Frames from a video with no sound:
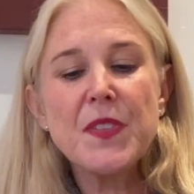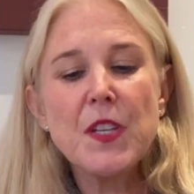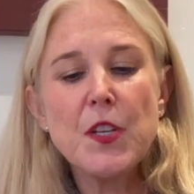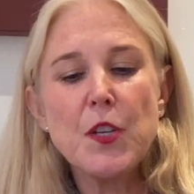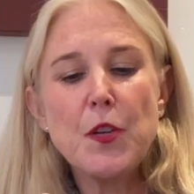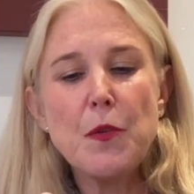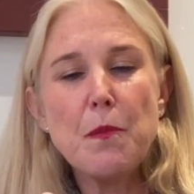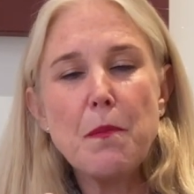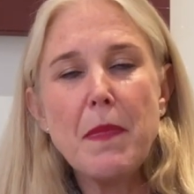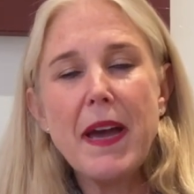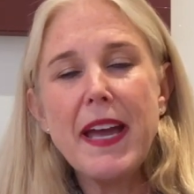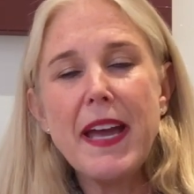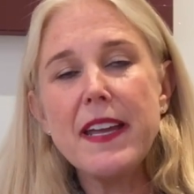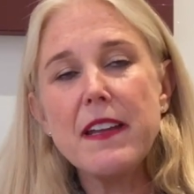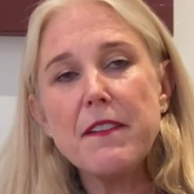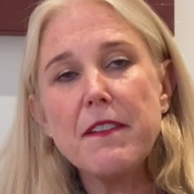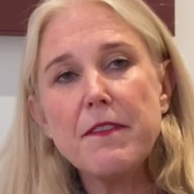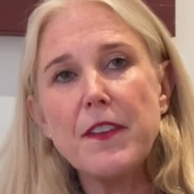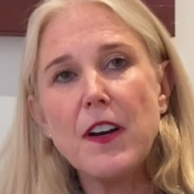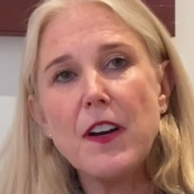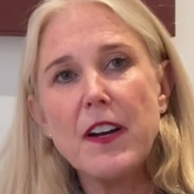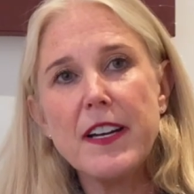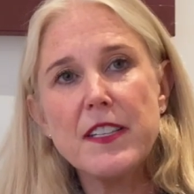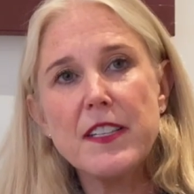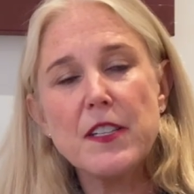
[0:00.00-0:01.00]
You may
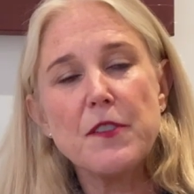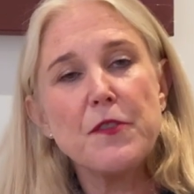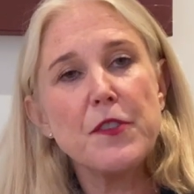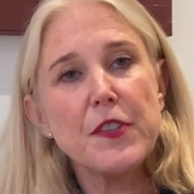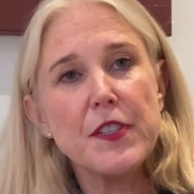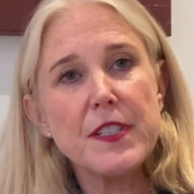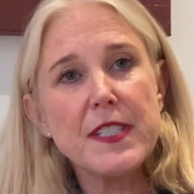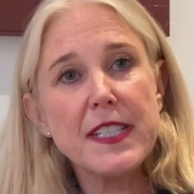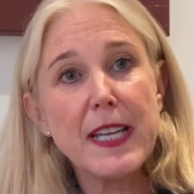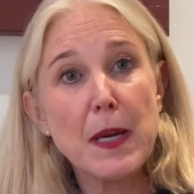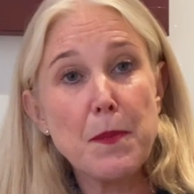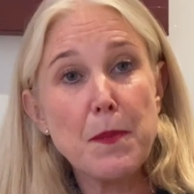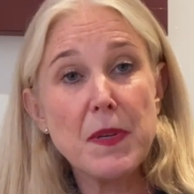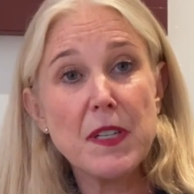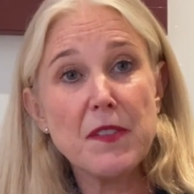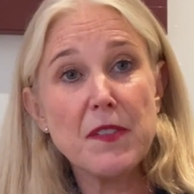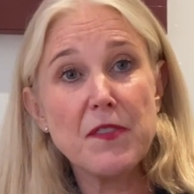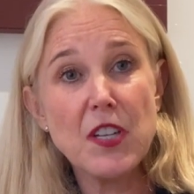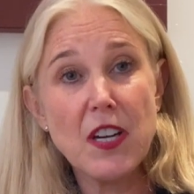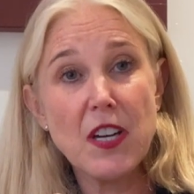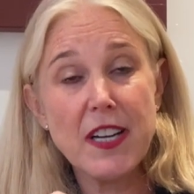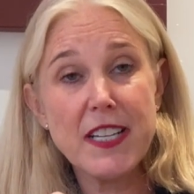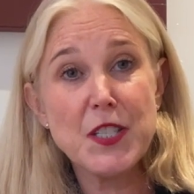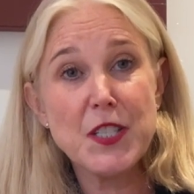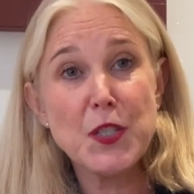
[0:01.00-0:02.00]
find the first couple of
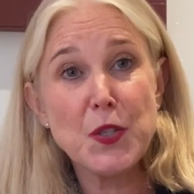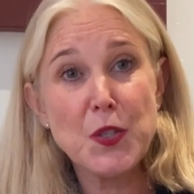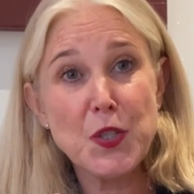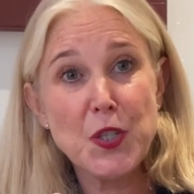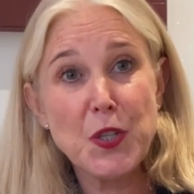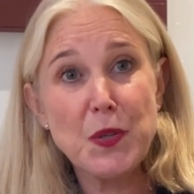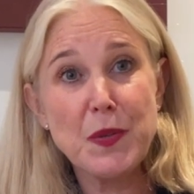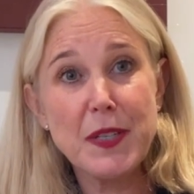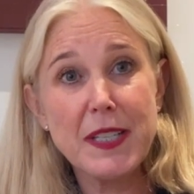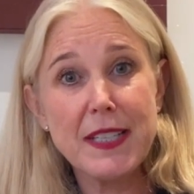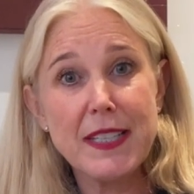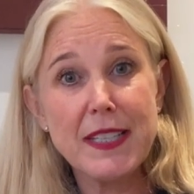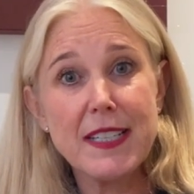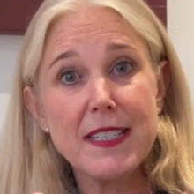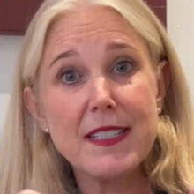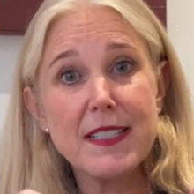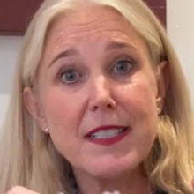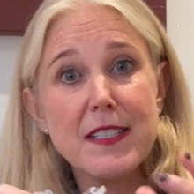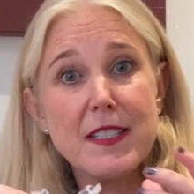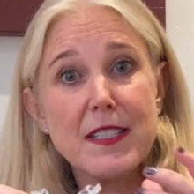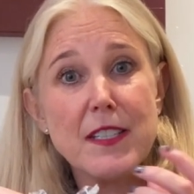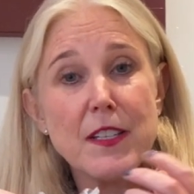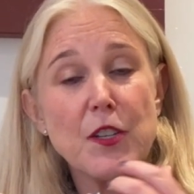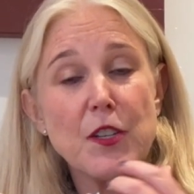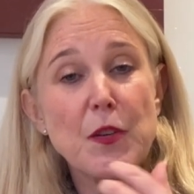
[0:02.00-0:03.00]
nights you're doing
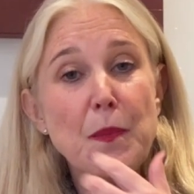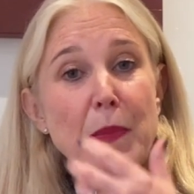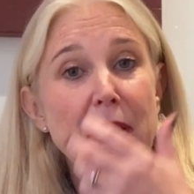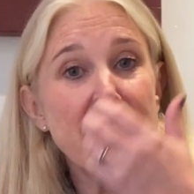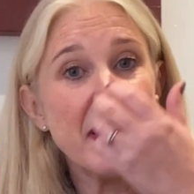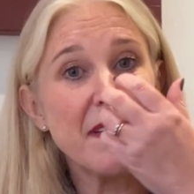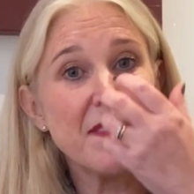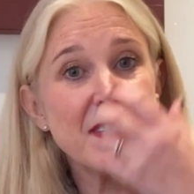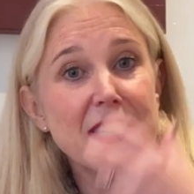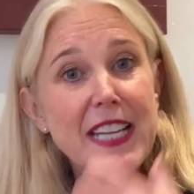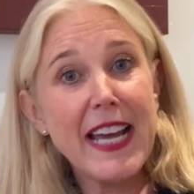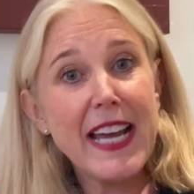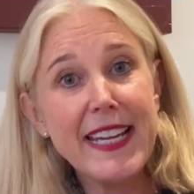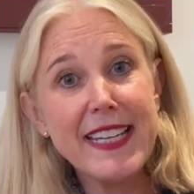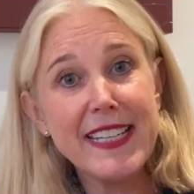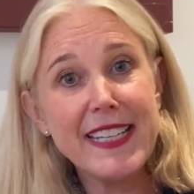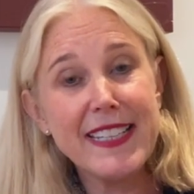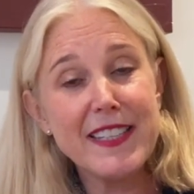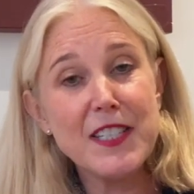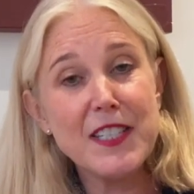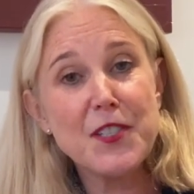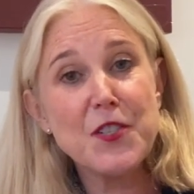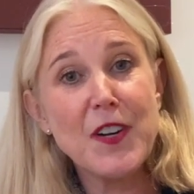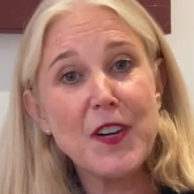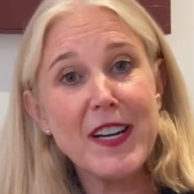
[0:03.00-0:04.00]
this, you may have taken
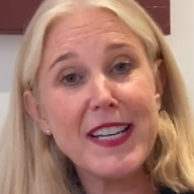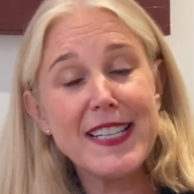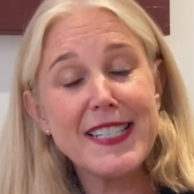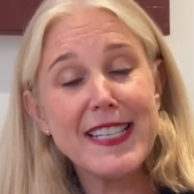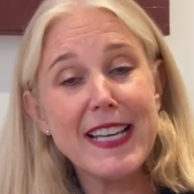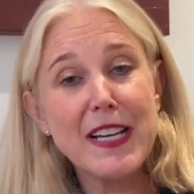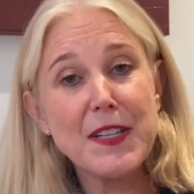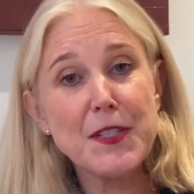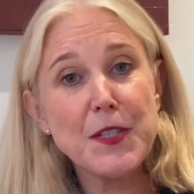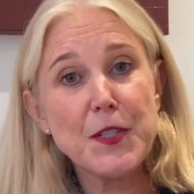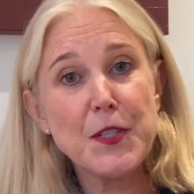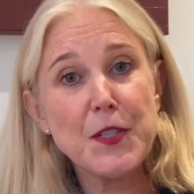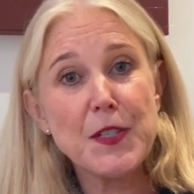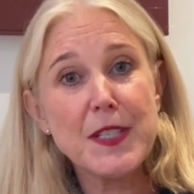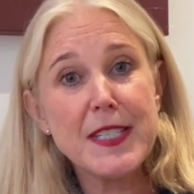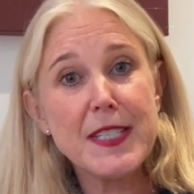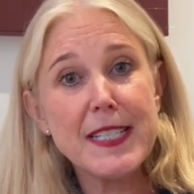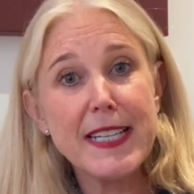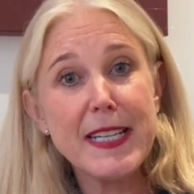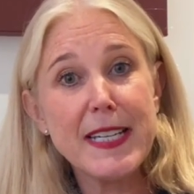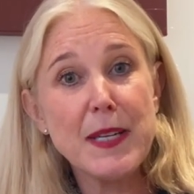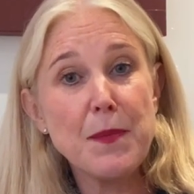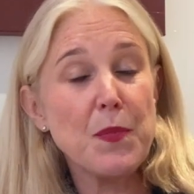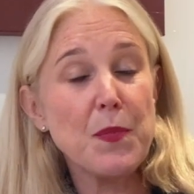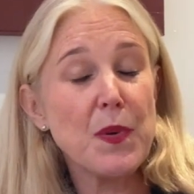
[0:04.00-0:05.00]
the trays out in your
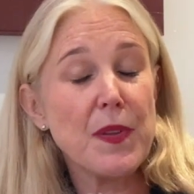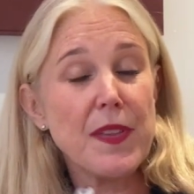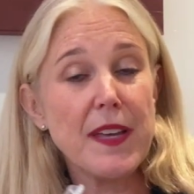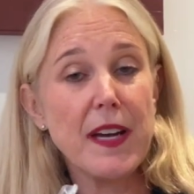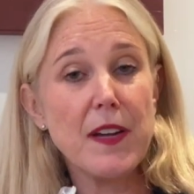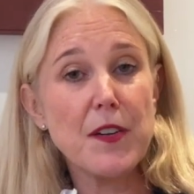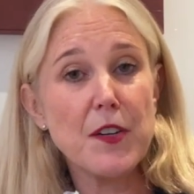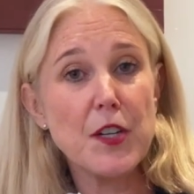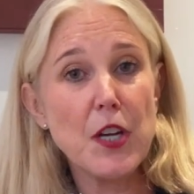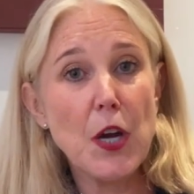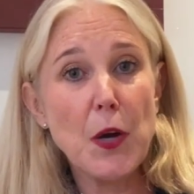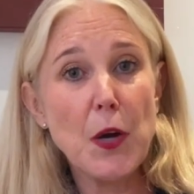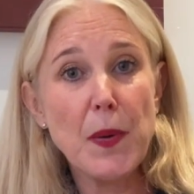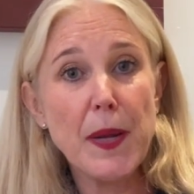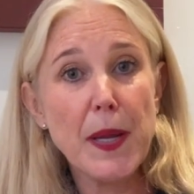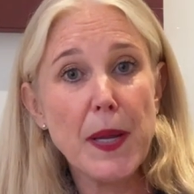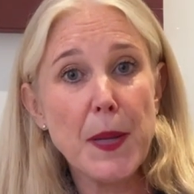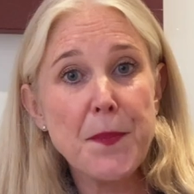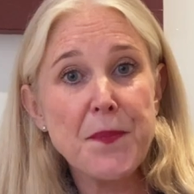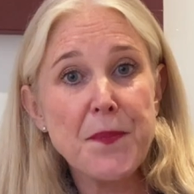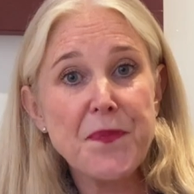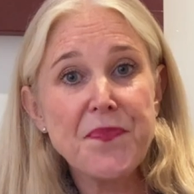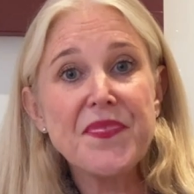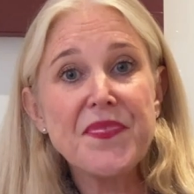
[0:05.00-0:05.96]
sleep without knowing.